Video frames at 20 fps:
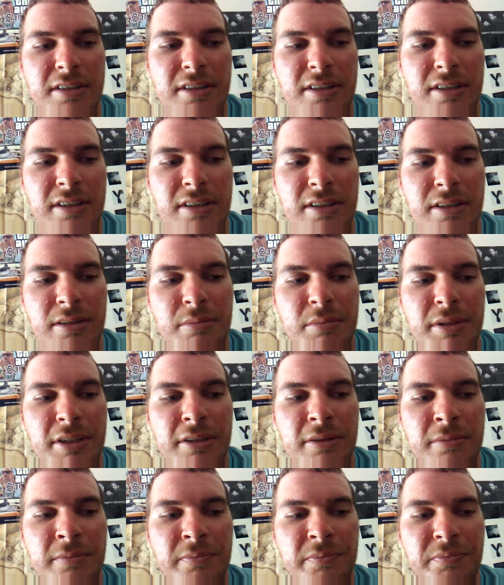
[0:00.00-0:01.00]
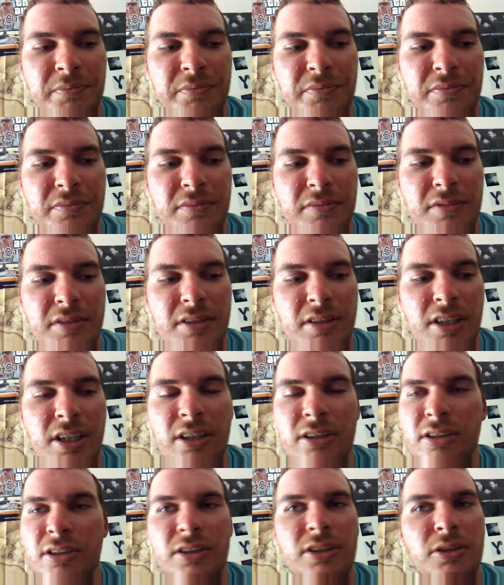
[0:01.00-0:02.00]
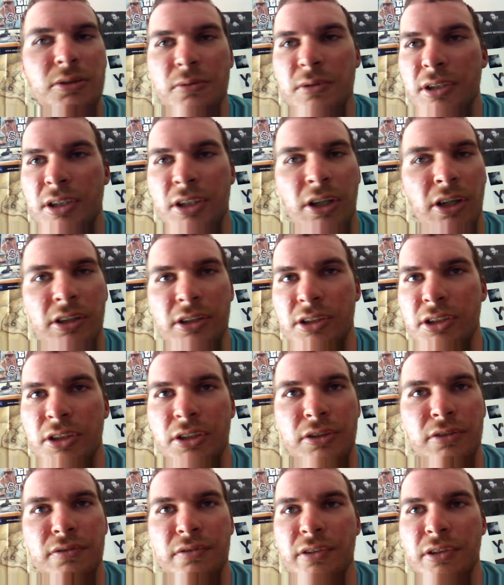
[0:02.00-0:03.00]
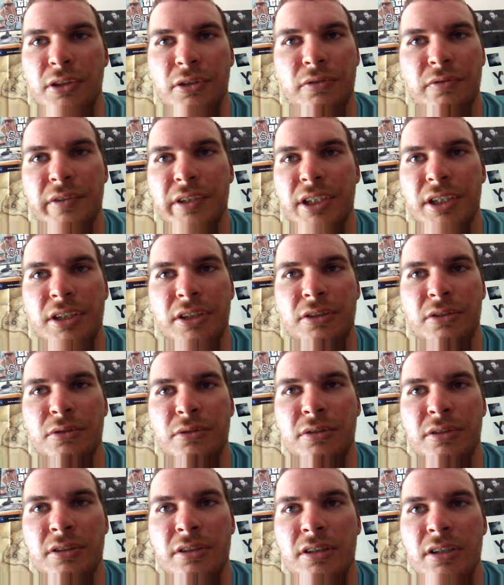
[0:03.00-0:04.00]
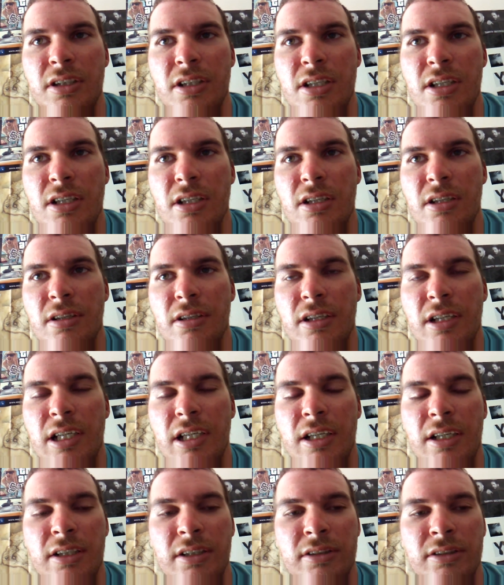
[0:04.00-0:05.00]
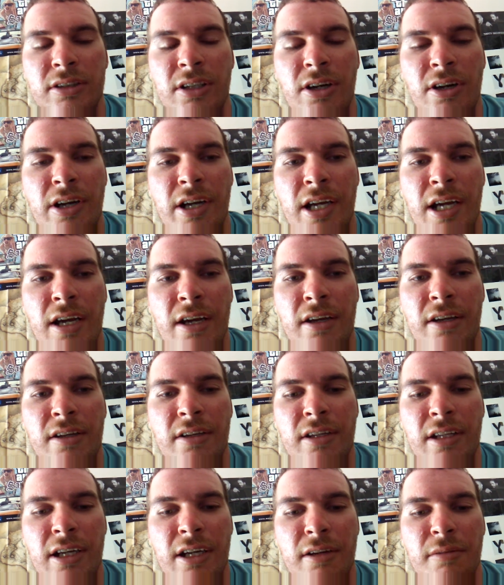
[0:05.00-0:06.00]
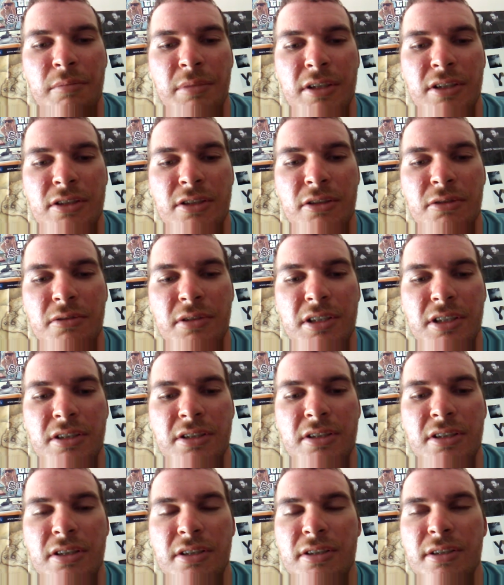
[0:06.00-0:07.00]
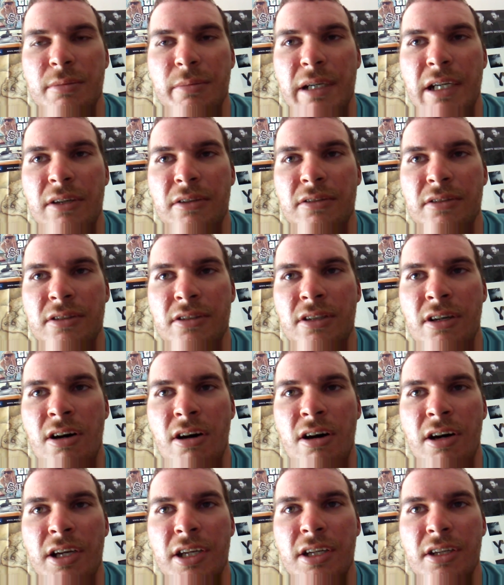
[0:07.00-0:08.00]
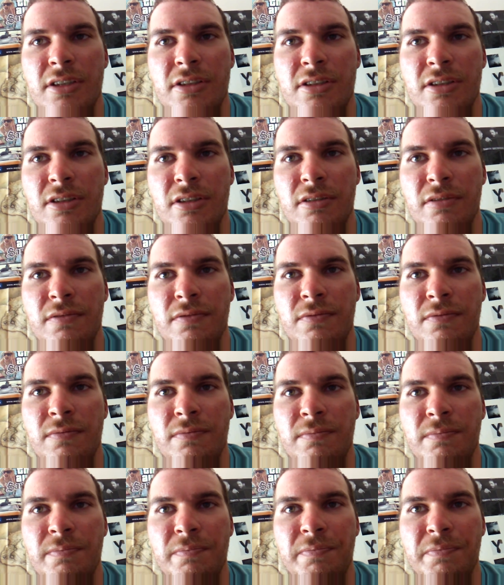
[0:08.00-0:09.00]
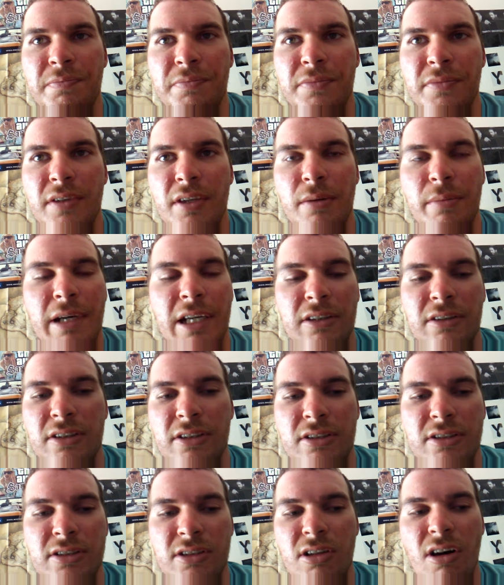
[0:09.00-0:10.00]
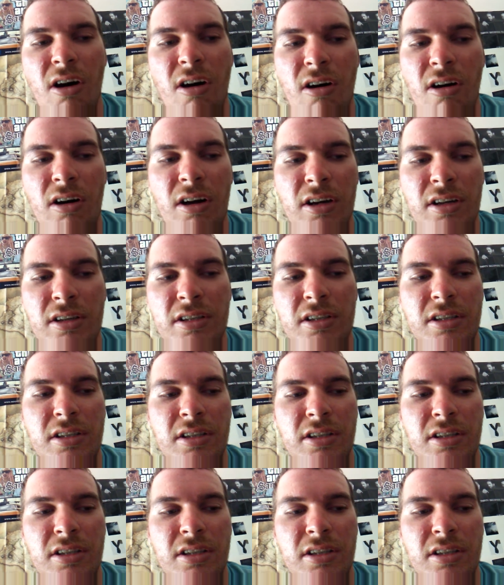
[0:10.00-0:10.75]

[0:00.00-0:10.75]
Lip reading: But I'll still return to you for new videos. And sorry that I've been so distant about talking to the song.